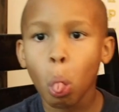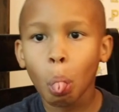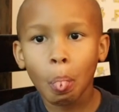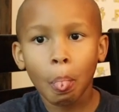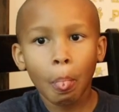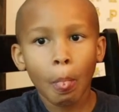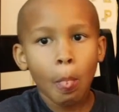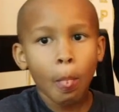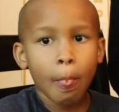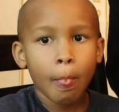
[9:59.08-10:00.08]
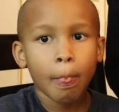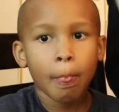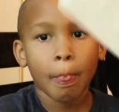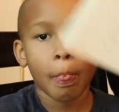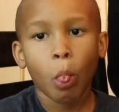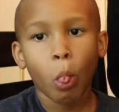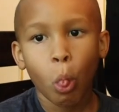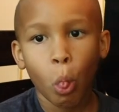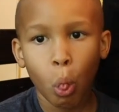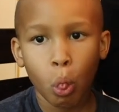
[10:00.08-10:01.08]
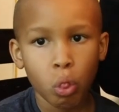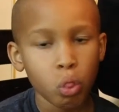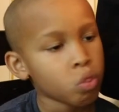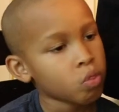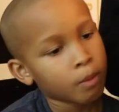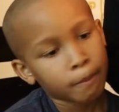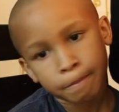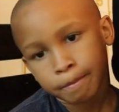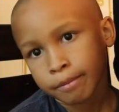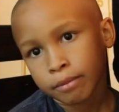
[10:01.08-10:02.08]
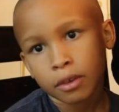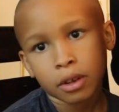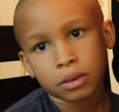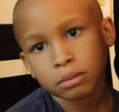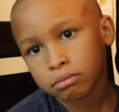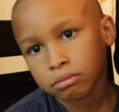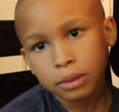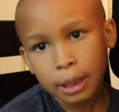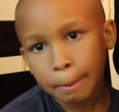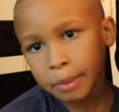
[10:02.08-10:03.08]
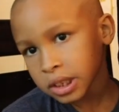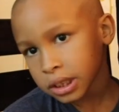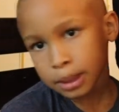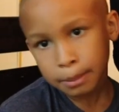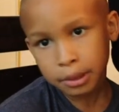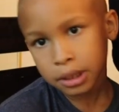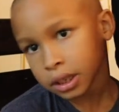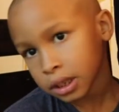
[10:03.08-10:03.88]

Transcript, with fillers: the phonics that is that is the beginning of level A, this would actually be great